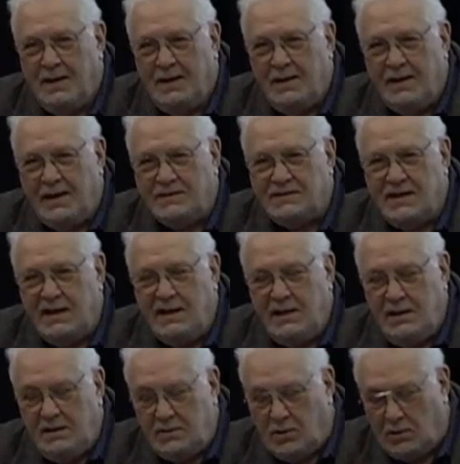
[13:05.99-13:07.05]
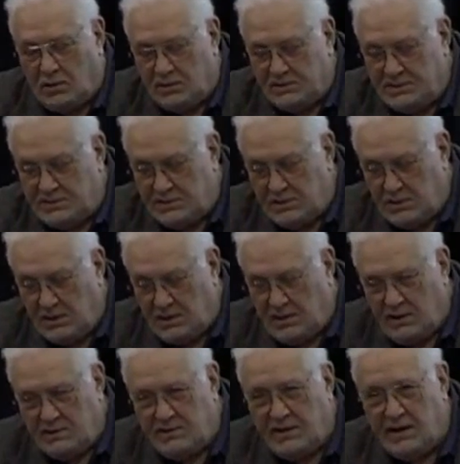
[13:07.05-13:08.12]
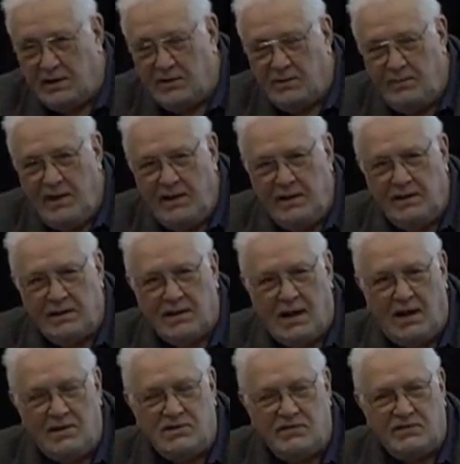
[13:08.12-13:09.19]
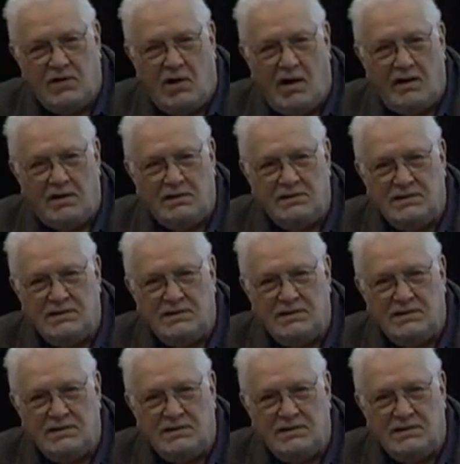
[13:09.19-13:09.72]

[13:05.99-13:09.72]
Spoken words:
Next day he calls together a meeting of the College of Cardinals,